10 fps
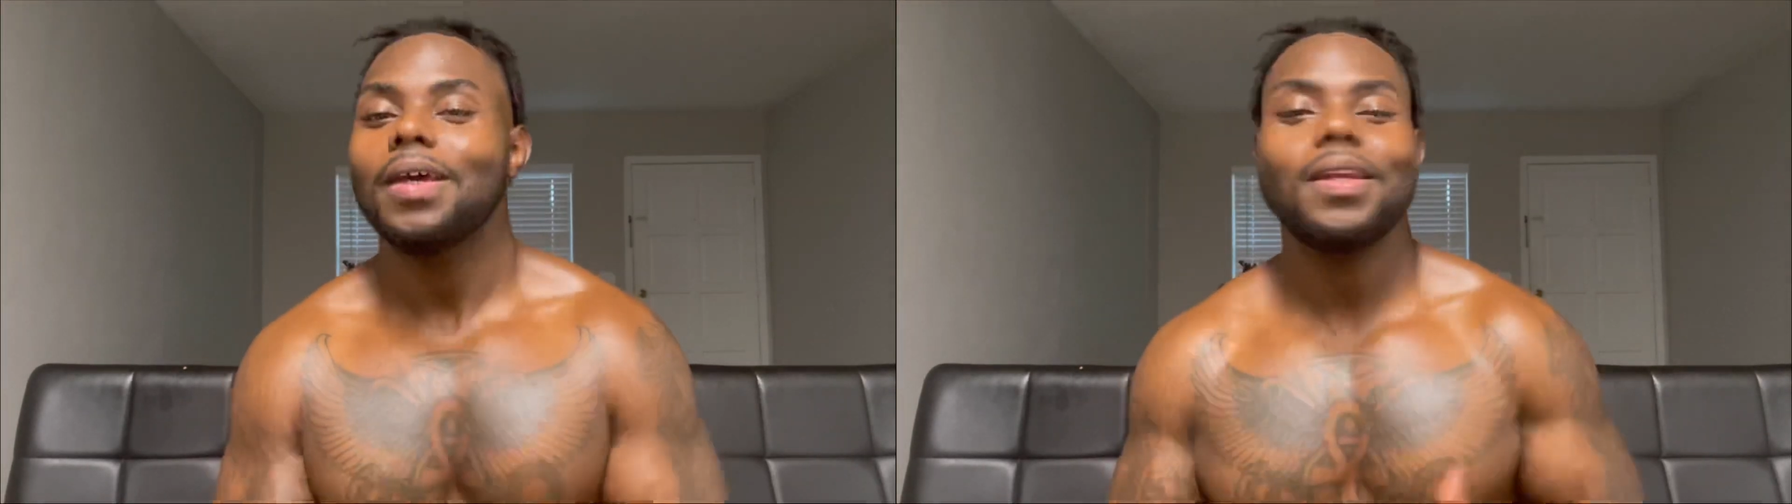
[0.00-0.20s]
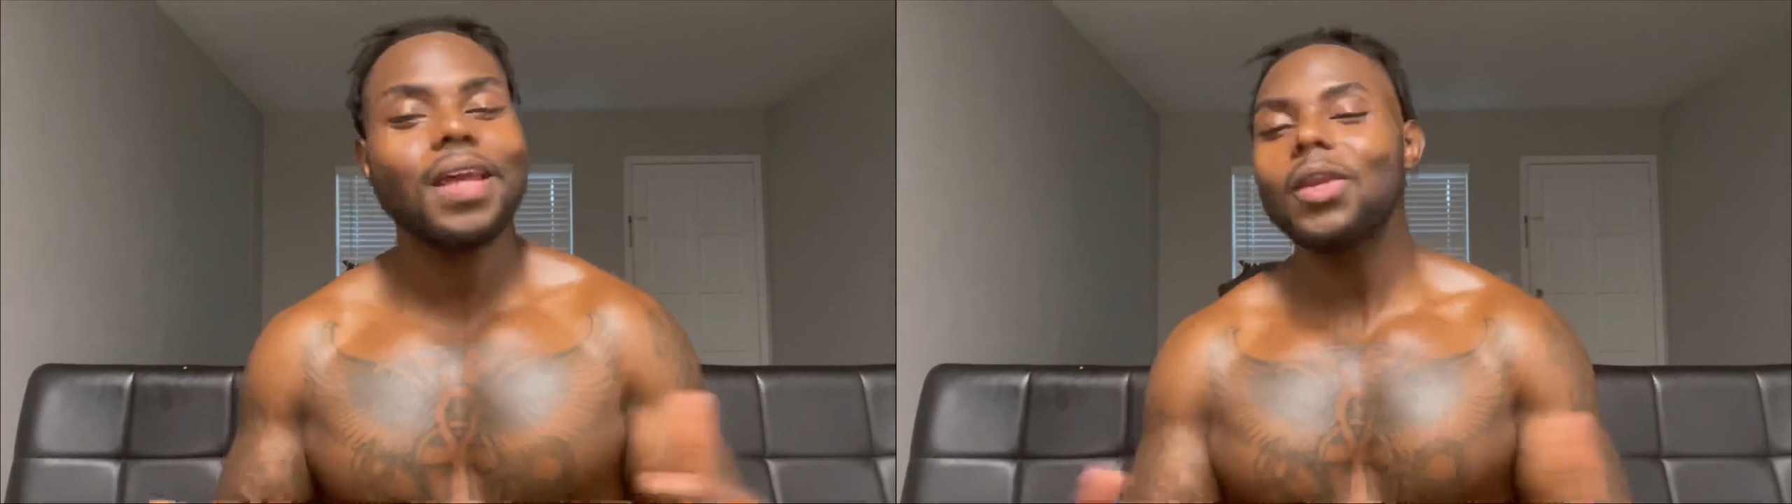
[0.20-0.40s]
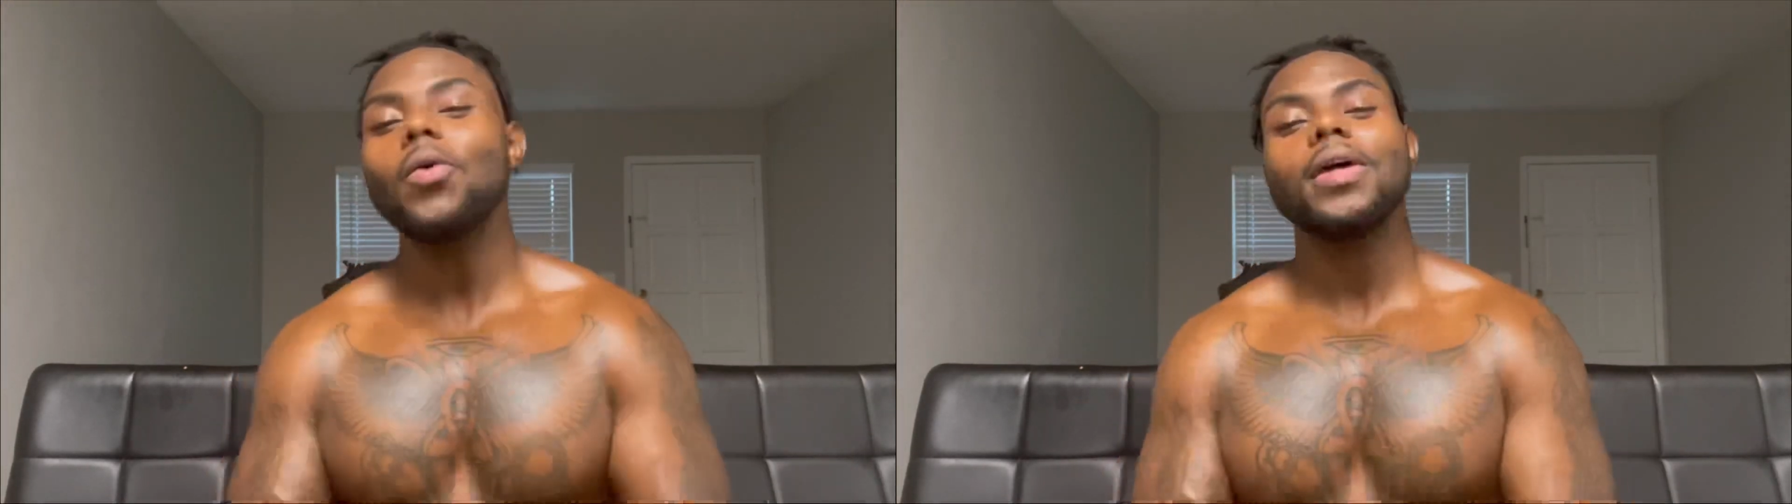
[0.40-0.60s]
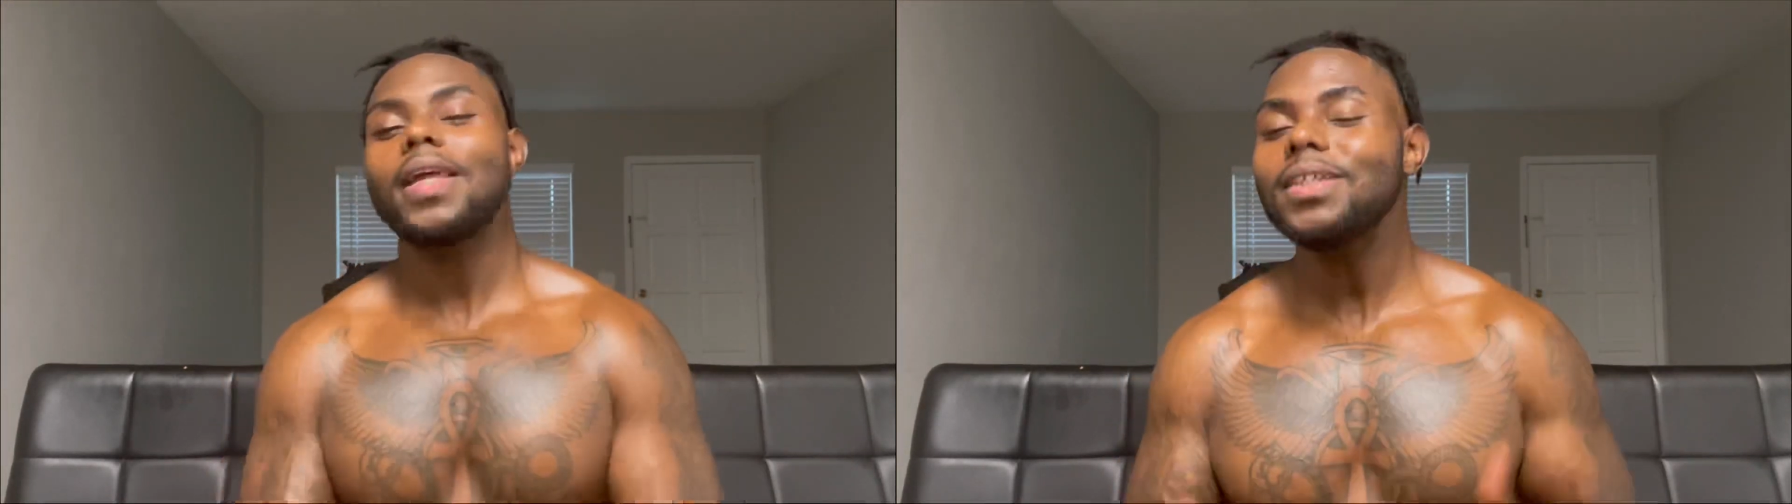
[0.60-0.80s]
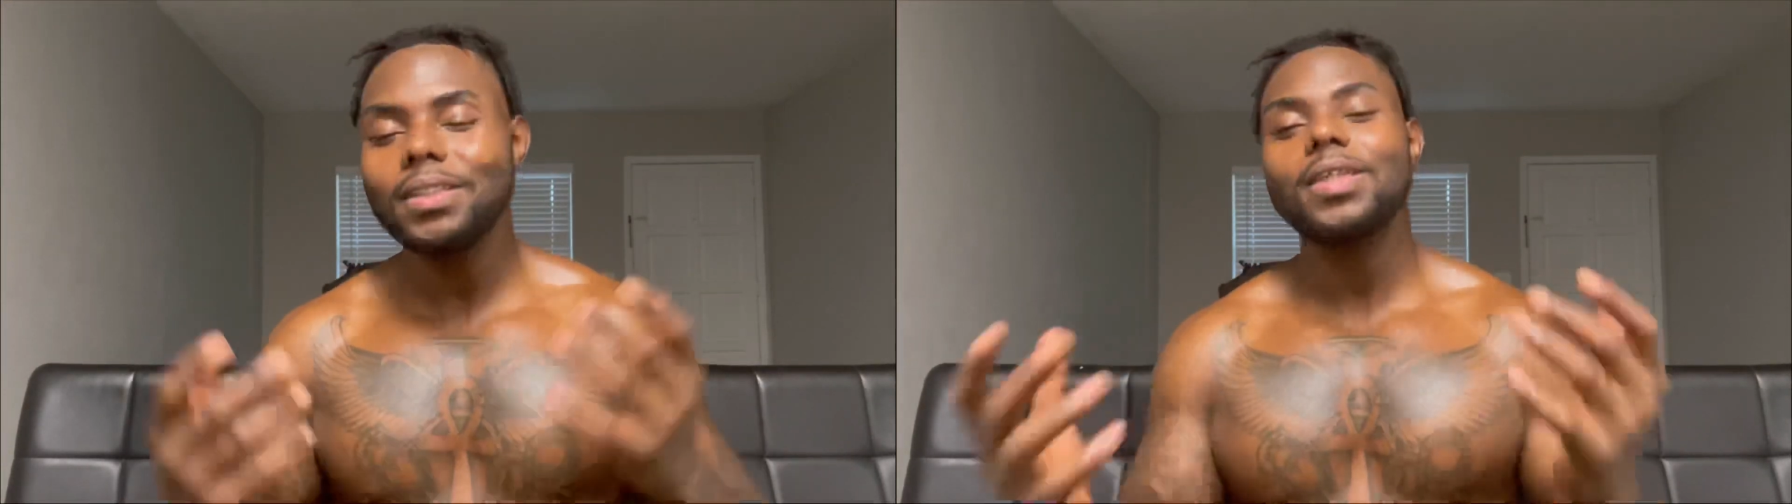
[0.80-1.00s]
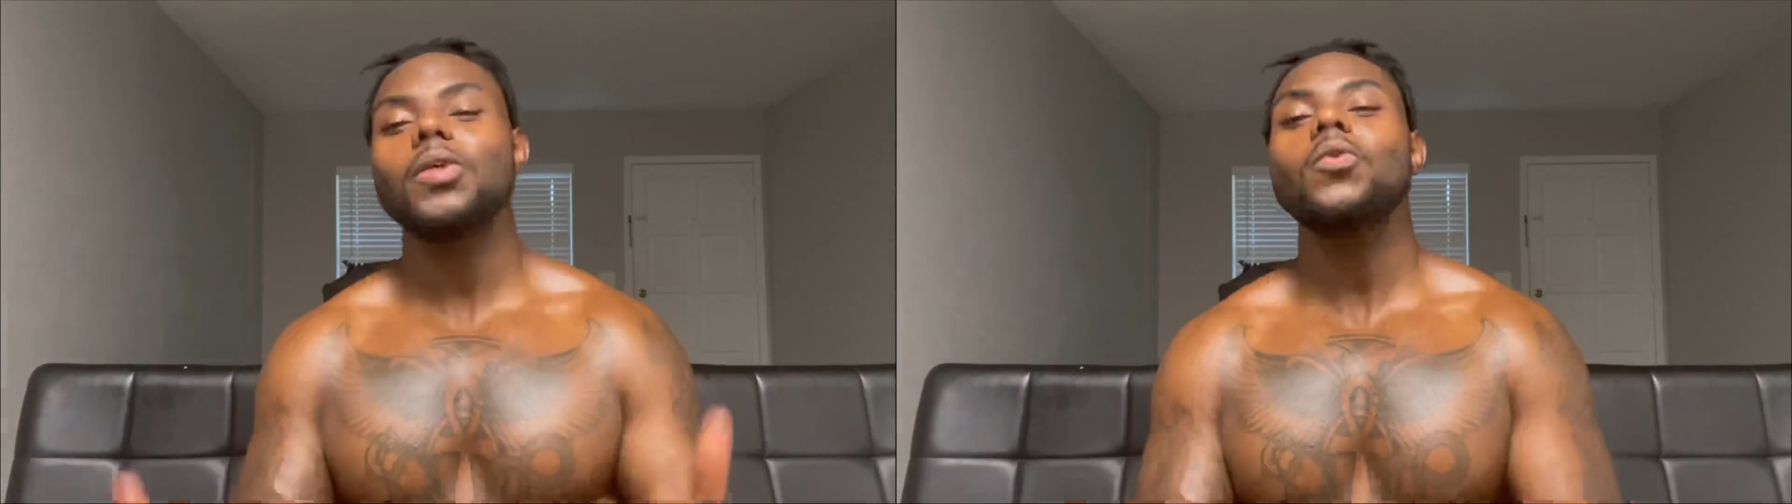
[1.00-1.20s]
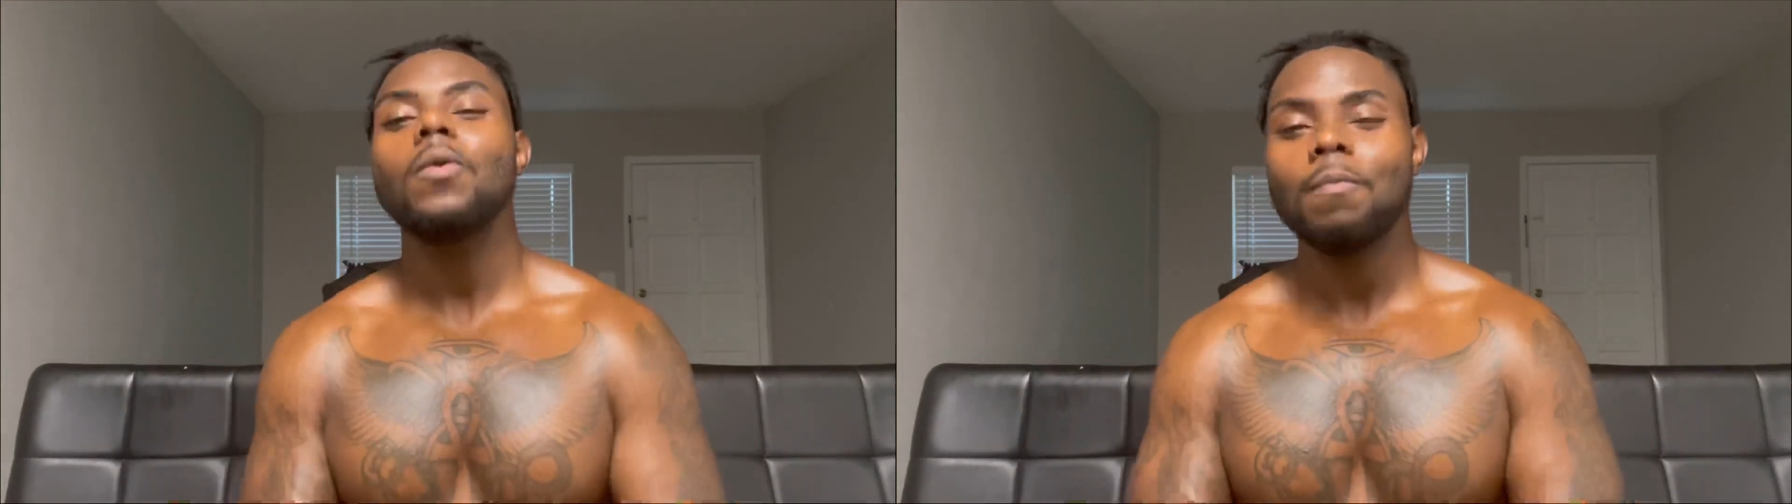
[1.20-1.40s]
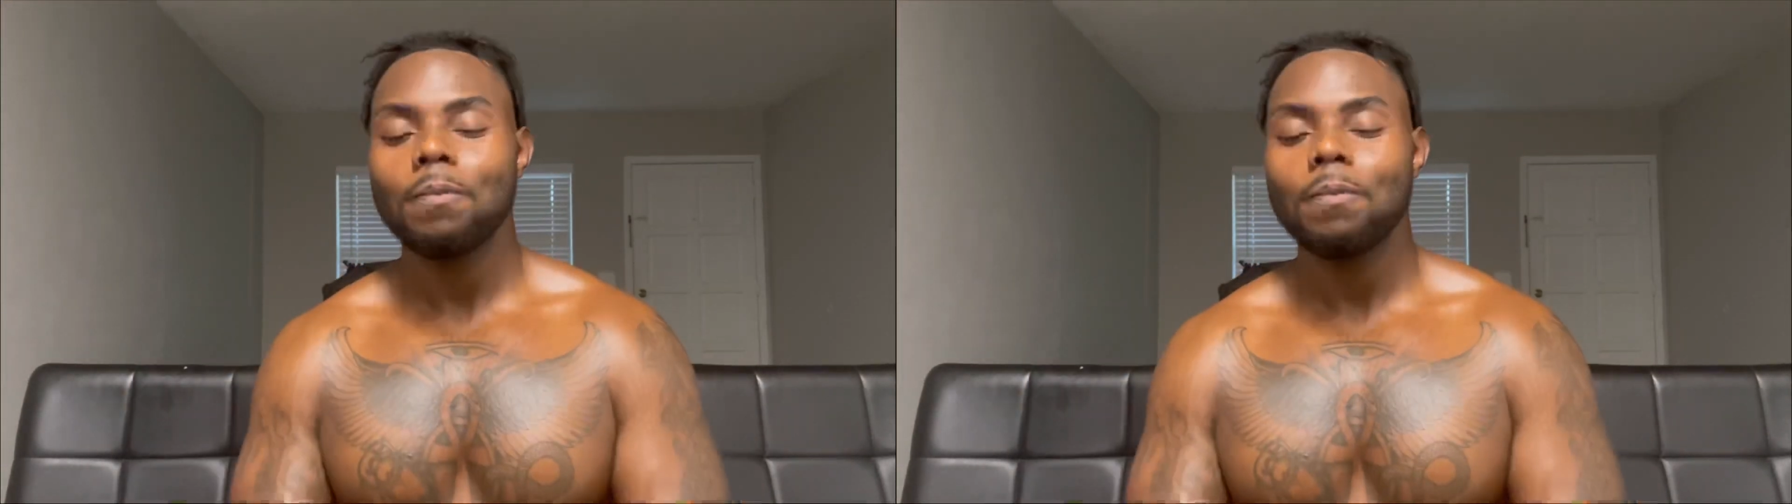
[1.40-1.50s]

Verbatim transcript: They know that they see you,